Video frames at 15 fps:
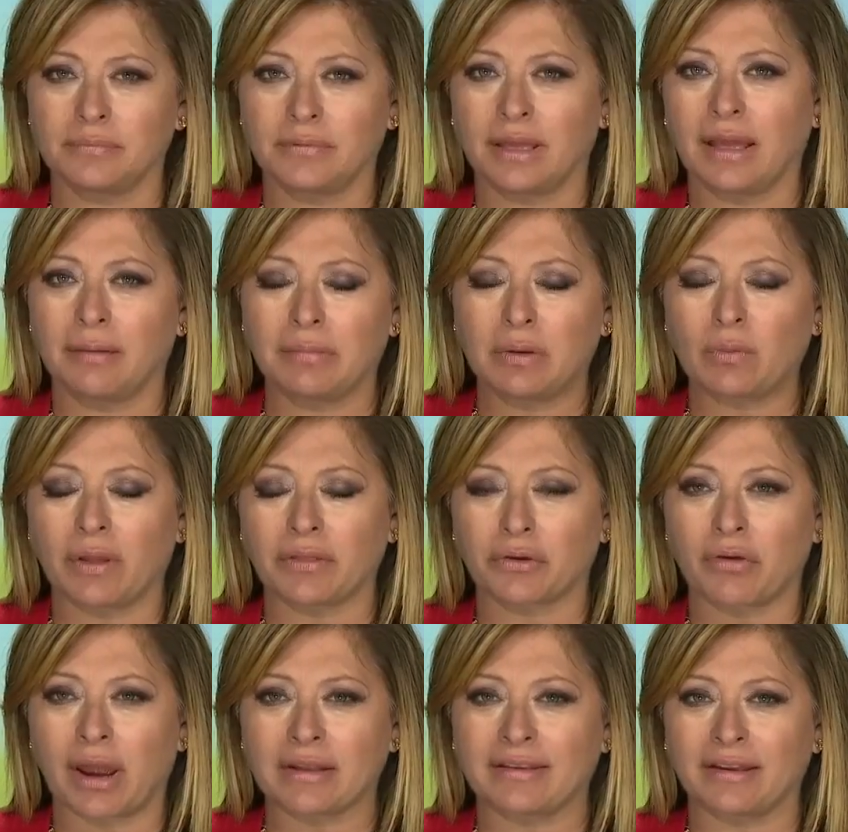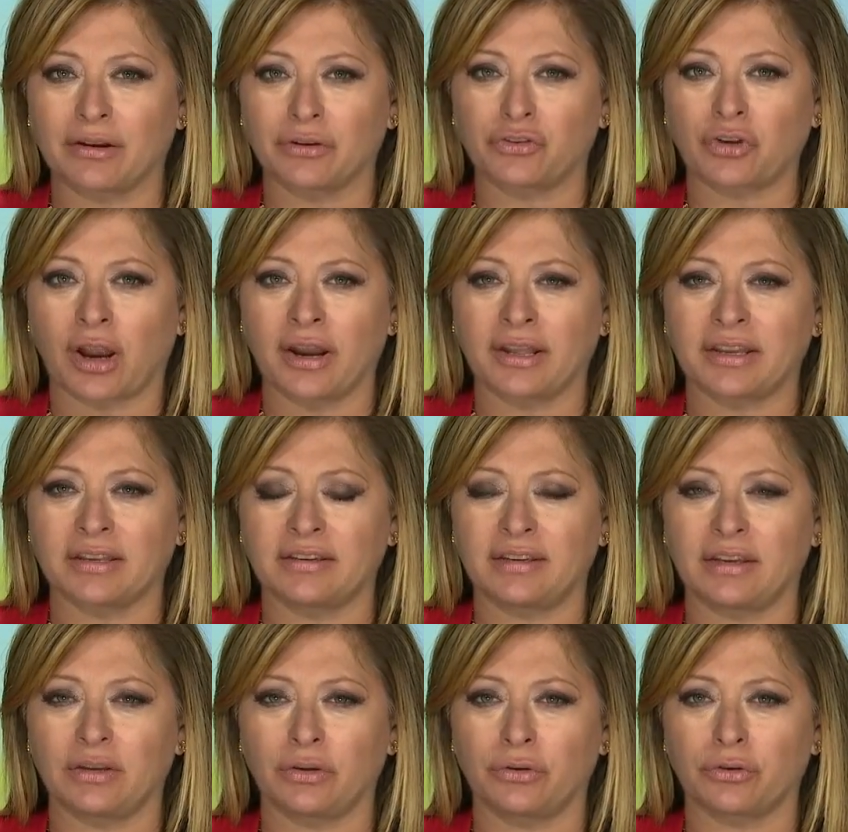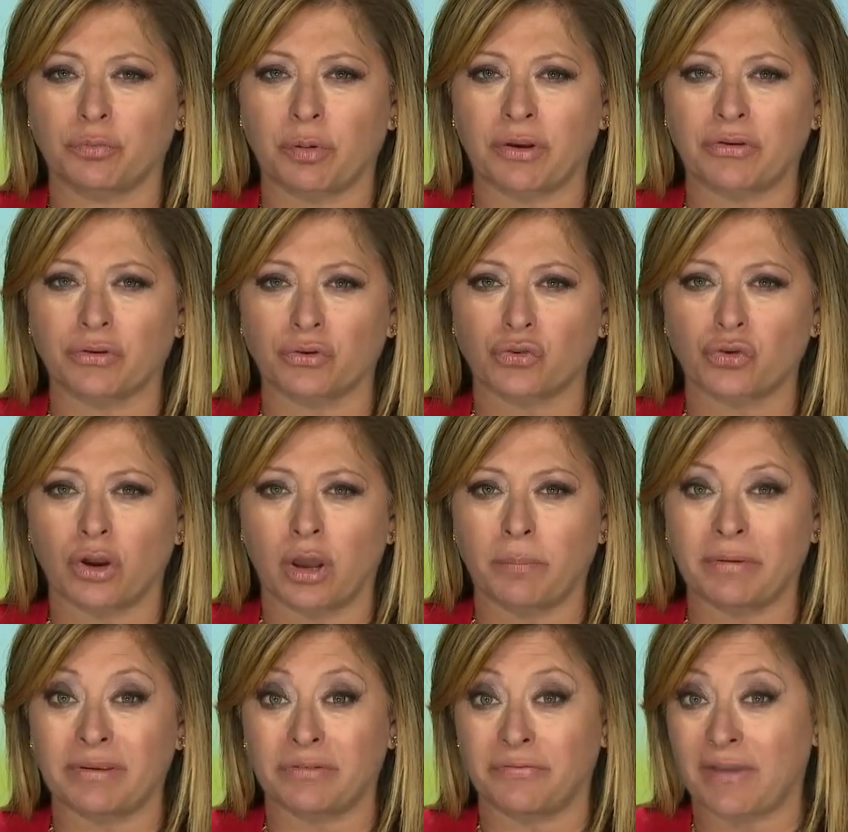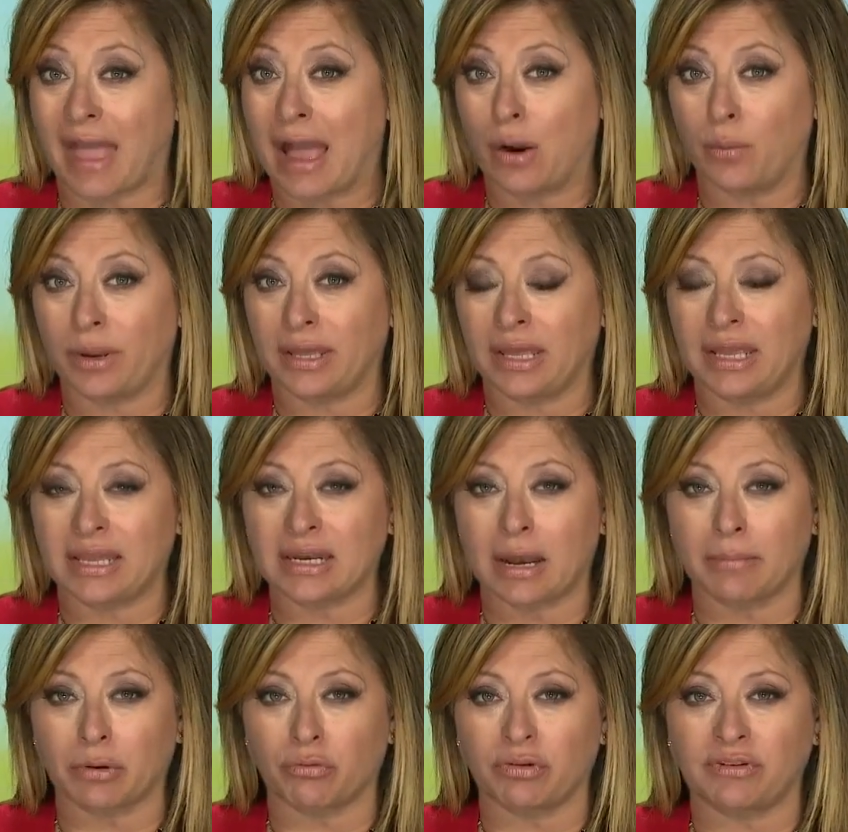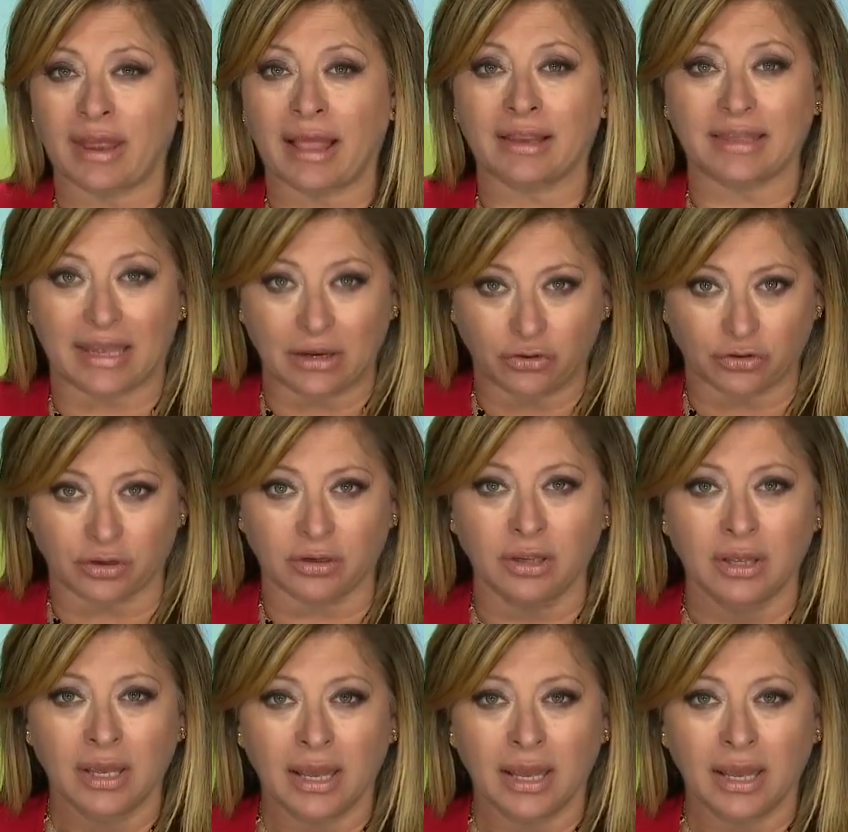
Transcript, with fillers: Yeah, meanwhile, the crackdown on China continues. President Trump is vowing economic retaliation